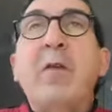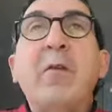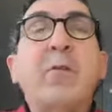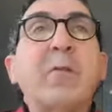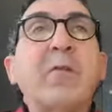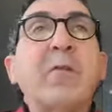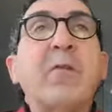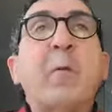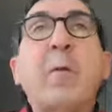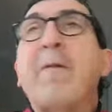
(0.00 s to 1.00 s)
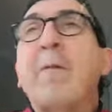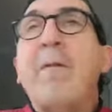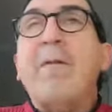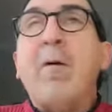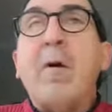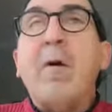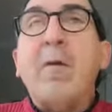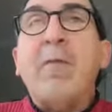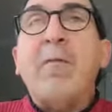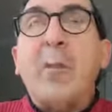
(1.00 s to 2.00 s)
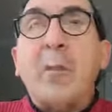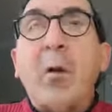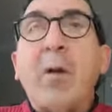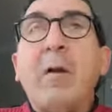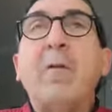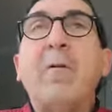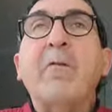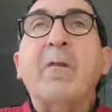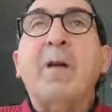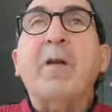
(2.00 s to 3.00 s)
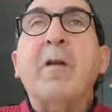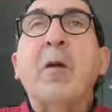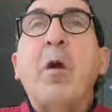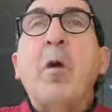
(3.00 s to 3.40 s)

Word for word: This was the story from the, from the prodigal son,